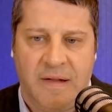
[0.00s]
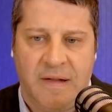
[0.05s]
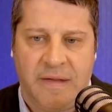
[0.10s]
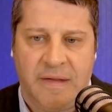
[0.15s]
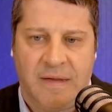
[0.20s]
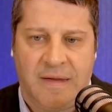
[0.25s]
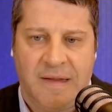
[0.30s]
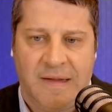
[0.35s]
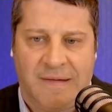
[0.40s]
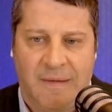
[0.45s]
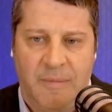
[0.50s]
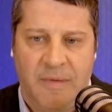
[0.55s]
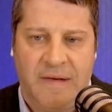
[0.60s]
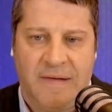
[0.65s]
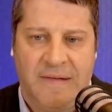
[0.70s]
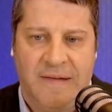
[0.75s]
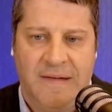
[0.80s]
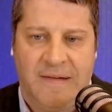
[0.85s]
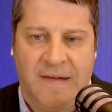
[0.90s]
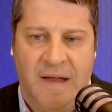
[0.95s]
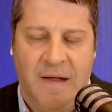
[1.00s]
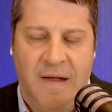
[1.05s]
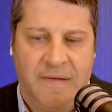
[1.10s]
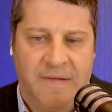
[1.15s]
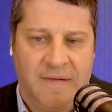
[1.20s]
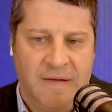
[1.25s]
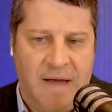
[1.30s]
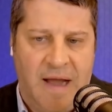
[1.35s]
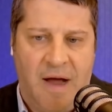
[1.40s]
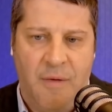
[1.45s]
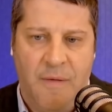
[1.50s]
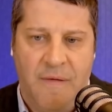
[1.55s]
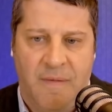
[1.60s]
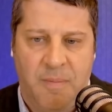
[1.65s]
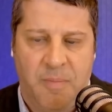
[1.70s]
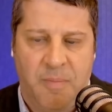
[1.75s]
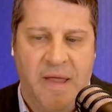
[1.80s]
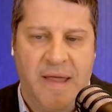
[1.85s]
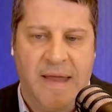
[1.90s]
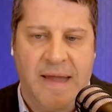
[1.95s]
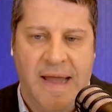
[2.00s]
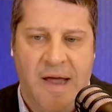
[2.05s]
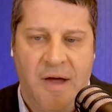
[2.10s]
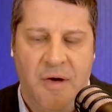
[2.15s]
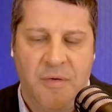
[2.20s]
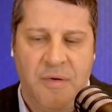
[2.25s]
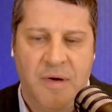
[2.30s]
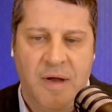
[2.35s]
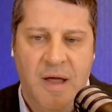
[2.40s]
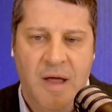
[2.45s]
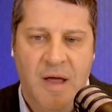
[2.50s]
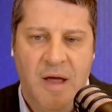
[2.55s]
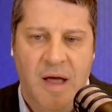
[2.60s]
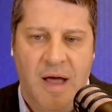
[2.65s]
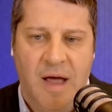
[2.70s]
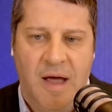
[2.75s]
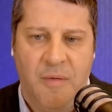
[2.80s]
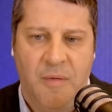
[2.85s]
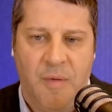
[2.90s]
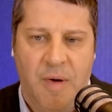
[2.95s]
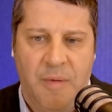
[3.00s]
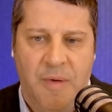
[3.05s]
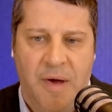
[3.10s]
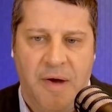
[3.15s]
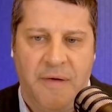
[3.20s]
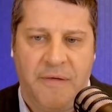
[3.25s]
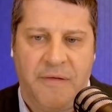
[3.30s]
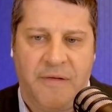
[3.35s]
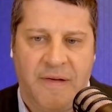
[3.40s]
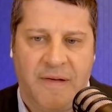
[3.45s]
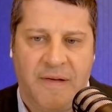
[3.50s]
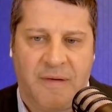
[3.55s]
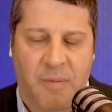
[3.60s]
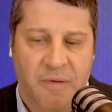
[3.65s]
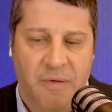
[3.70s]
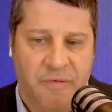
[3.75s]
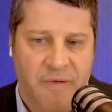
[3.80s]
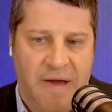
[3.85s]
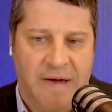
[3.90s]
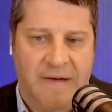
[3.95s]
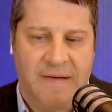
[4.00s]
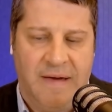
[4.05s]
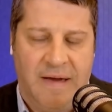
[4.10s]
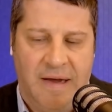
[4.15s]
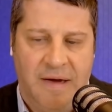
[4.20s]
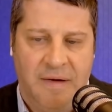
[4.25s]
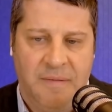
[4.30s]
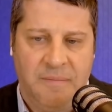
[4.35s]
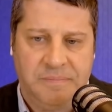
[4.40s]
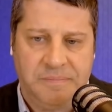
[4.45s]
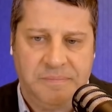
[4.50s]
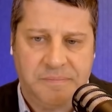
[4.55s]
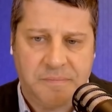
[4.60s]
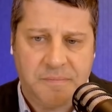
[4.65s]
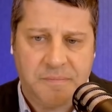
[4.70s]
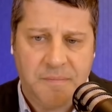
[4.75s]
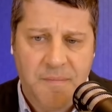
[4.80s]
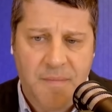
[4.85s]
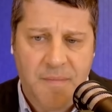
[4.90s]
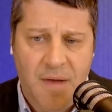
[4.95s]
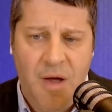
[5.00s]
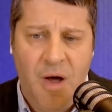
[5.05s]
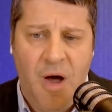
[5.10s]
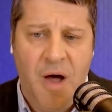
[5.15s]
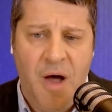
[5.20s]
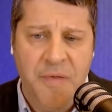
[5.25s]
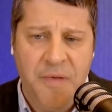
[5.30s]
to some of the details and how it's playing out, why don't you just reflect on the